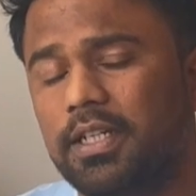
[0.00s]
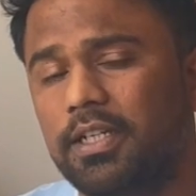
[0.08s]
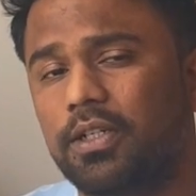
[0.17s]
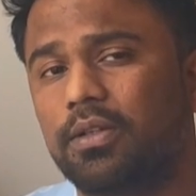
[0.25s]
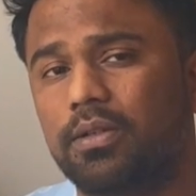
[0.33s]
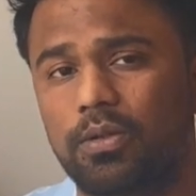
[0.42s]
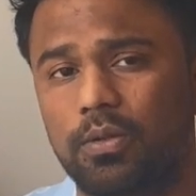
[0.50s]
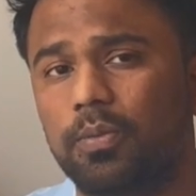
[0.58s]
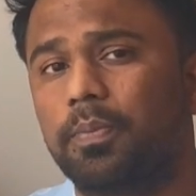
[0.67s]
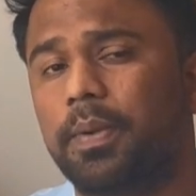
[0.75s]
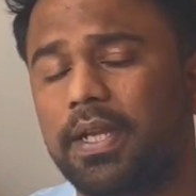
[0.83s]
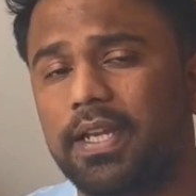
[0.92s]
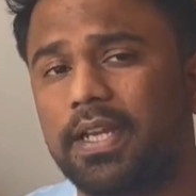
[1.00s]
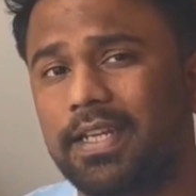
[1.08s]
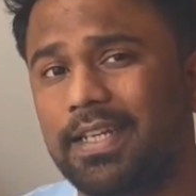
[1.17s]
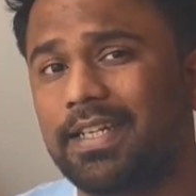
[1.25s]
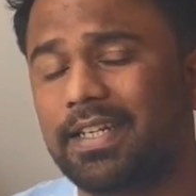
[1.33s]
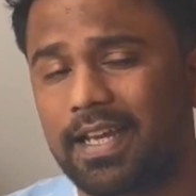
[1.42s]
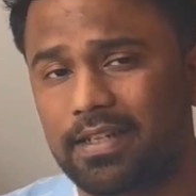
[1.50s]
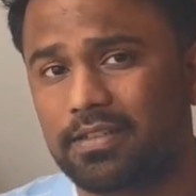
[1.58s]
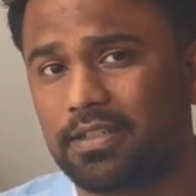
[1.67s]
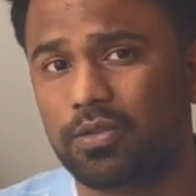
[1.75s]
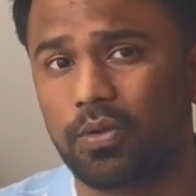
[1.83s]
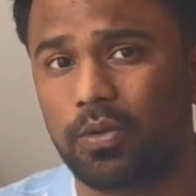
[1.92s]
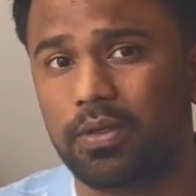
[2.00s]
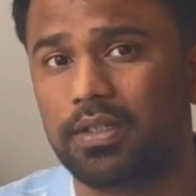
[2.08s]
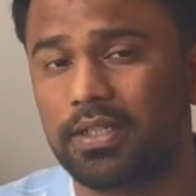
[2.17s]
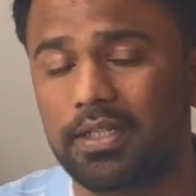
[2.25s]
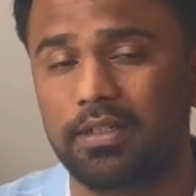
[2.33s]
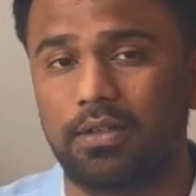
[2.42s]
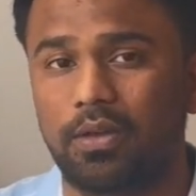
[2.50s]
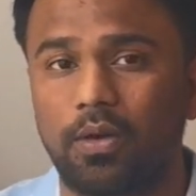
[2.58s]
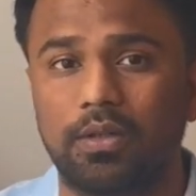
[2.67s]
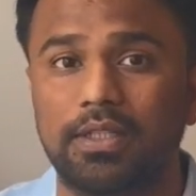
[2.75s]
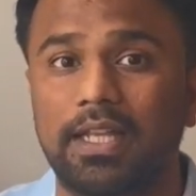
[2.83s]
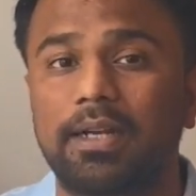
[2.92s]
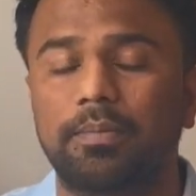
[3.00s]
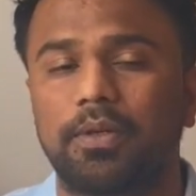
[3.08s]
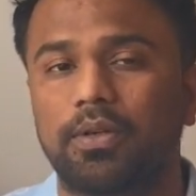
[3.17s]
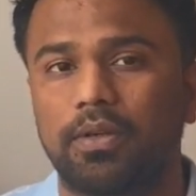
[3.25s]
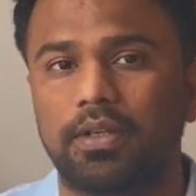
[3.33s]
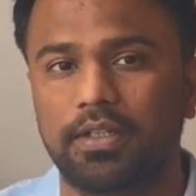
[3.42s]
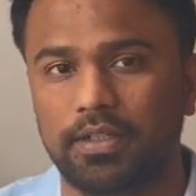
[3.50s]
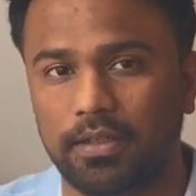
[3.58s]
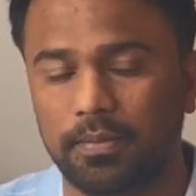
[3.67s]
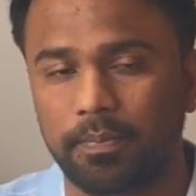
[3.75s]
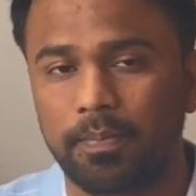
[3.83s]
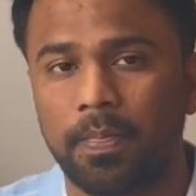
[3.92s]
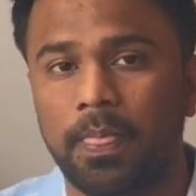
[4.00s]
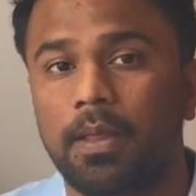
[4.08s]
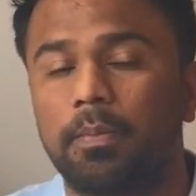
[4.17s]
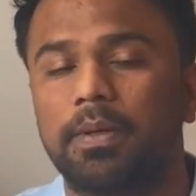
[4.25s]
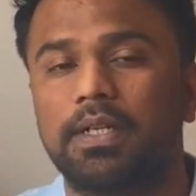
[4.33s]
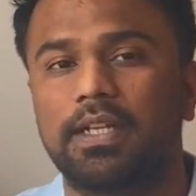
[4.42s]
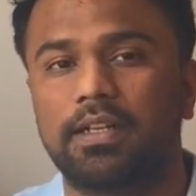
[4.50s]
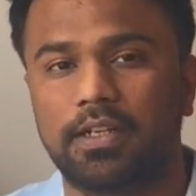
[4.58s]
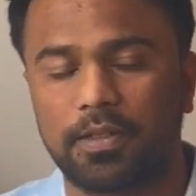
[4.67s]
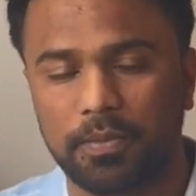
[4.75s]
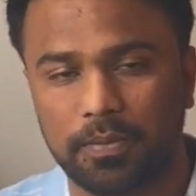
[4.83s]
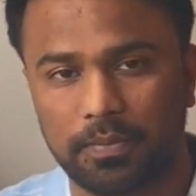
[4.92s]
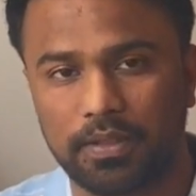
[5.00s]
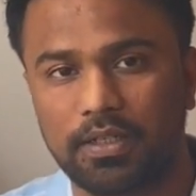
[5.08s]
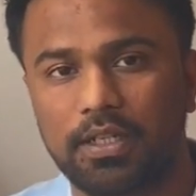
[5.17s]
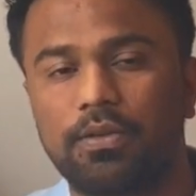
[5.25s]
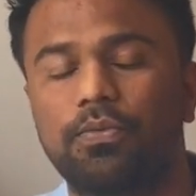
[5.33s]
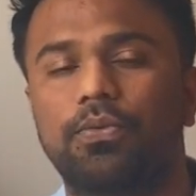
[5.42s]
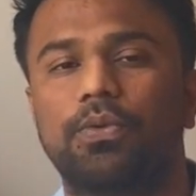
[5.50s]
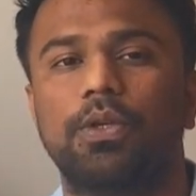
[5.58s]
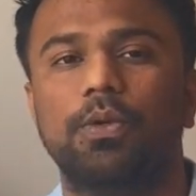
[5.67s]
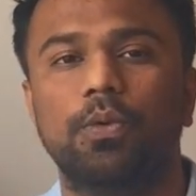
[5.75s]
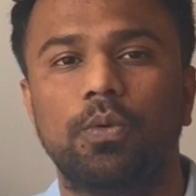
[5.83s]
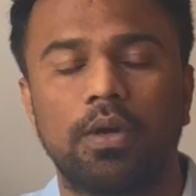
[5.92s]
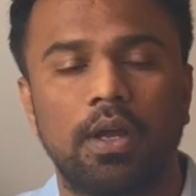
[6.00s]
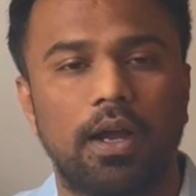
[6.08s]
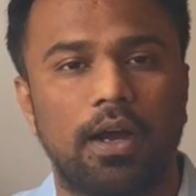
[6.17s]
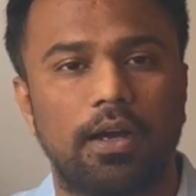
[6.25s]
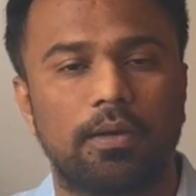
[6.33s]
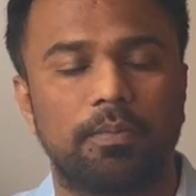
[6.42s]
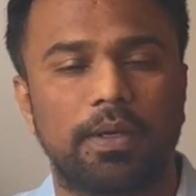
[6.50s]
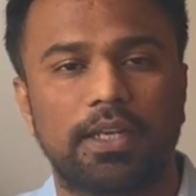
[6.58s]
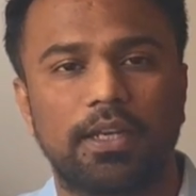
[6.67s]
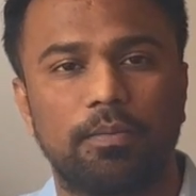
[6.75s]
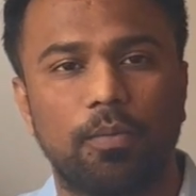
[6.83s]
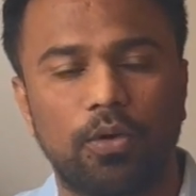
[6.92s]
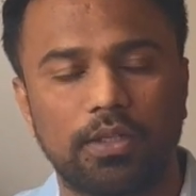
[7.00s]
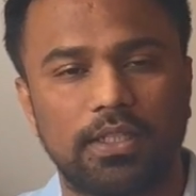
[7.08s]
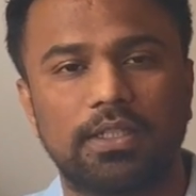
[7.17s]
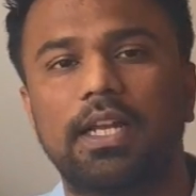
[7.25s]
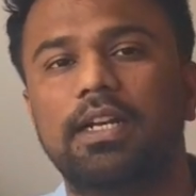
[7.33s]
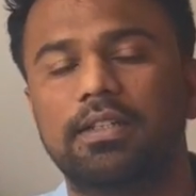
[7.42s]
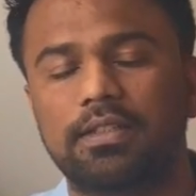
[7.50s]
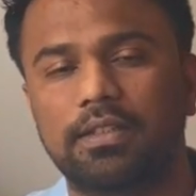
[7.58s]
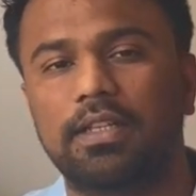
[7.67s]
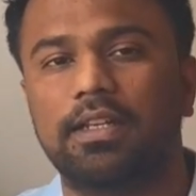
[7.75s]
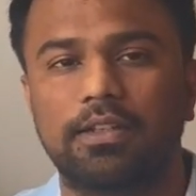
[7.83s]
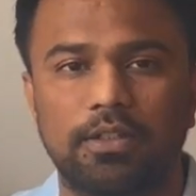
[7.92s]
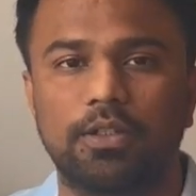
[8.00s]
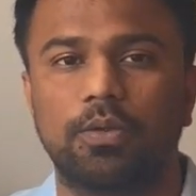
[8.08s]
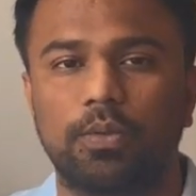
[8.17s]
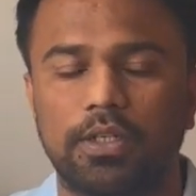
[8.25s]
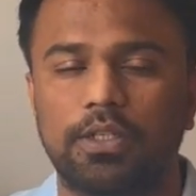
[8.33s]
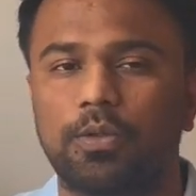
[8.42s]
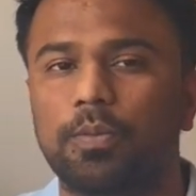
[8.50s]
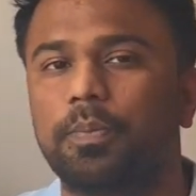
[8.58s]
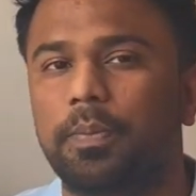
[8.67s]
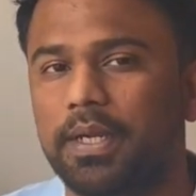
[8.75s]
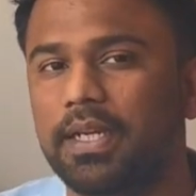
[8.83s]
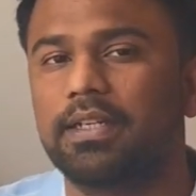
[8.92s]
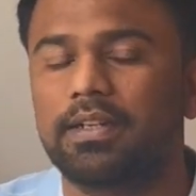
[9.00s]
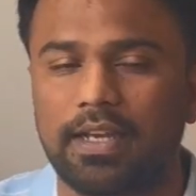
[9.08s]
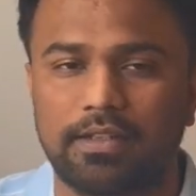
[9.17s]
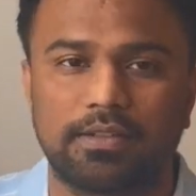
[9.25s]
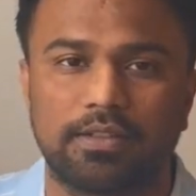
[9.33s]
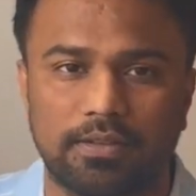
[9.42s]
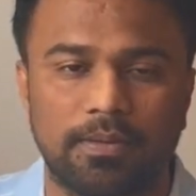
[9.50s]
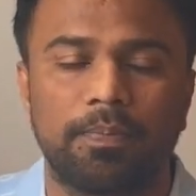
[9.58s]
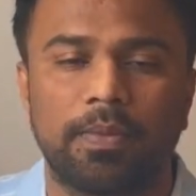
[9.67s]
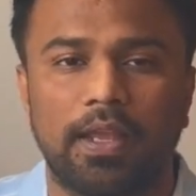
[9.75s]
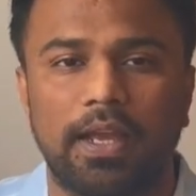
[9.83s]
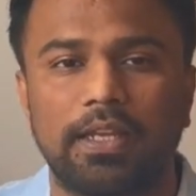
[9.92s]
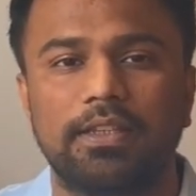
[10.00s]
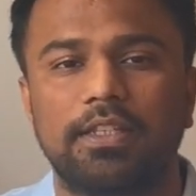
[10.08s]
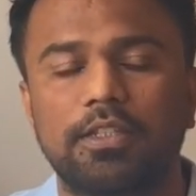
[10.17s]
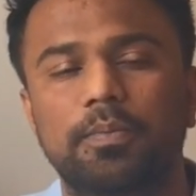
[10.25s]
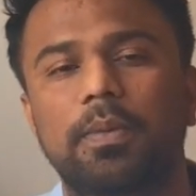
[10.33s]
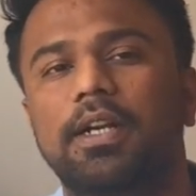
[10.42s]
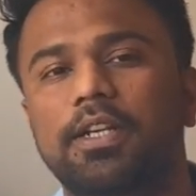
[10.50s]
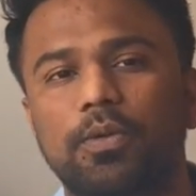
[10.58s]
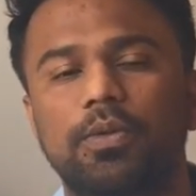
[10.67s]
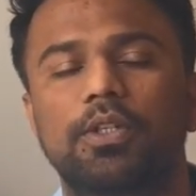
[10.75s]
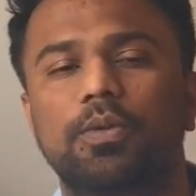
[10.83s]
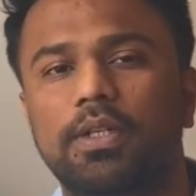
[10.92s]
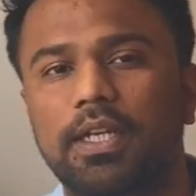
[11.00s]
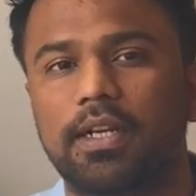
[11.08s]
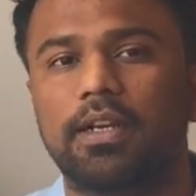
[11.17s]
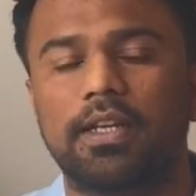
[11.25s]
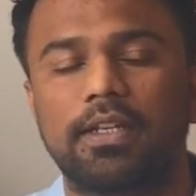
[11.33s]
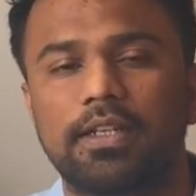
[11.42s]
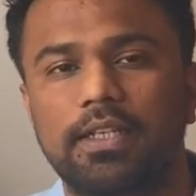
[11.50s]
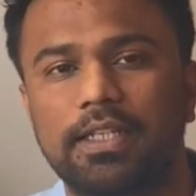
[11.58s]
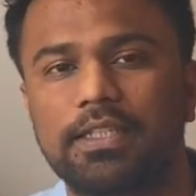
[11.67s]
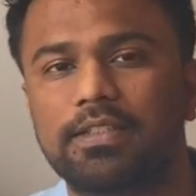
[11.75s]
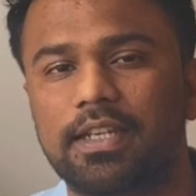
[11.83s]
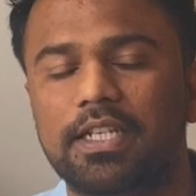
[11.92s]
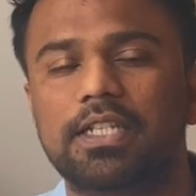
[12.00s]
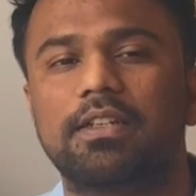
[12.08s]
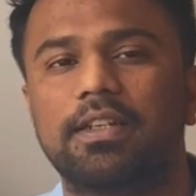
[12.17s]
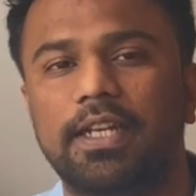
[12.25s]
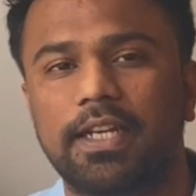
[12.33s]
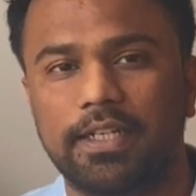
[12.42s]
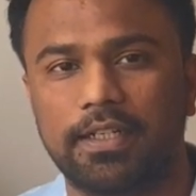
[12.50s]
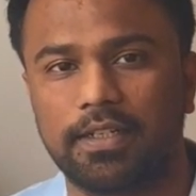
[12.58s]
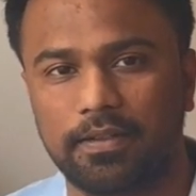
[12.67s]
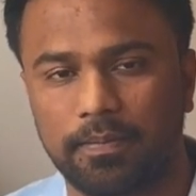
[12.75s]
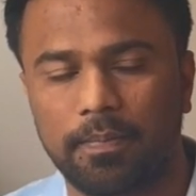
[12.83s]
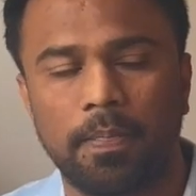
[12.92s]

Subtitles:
need to pay any taxes over here on that particular income. But then remember, if you are making more than that, then you need to pay taxes, and this part you need to declare in section 18.